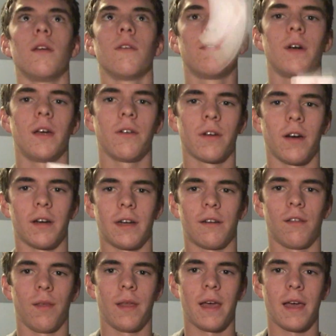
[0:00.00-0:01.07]
fire a card
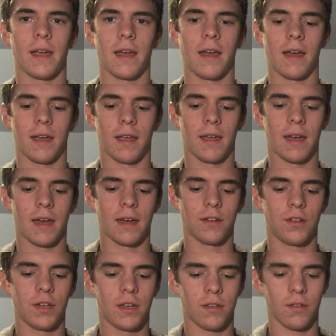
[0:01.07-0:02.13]
out of the deck and
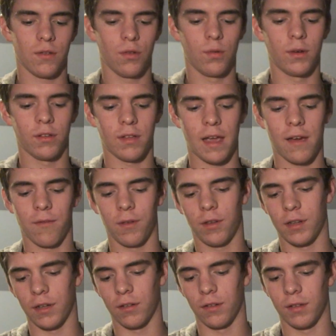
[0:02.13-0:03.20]
catch it almost every
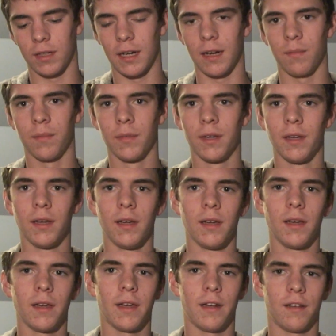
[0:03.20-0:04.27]
single time.
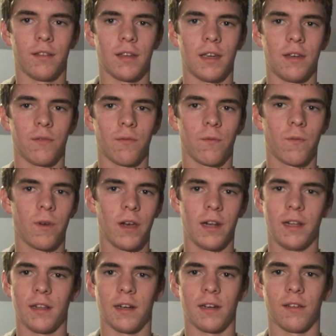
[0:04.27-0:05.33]
It is a
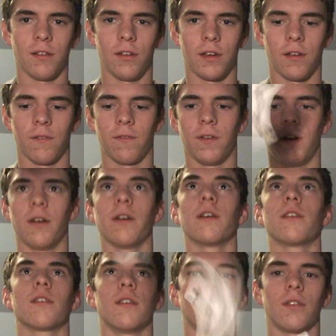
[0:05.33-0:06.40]
really nice looking
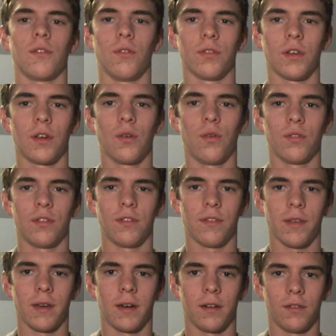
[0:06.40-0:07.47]
flourish because it also causes
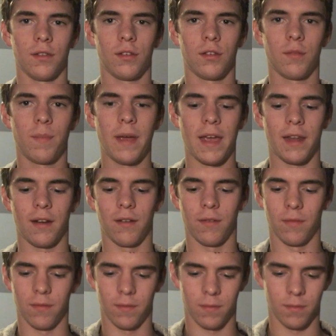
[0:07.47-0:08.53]
the card to spin
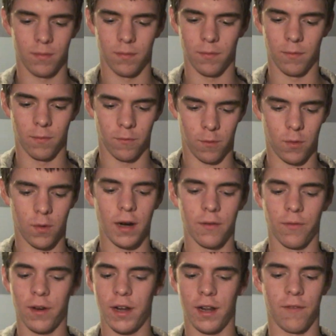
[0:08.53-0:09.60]
quite
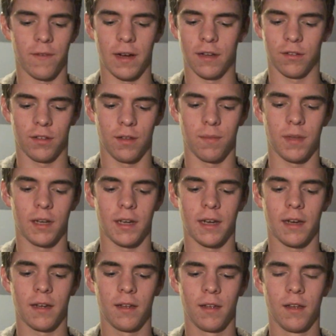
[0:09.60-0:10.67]
really fast in
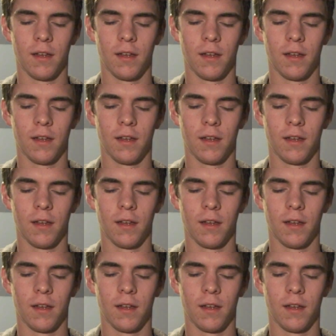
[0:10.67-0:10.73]
midair.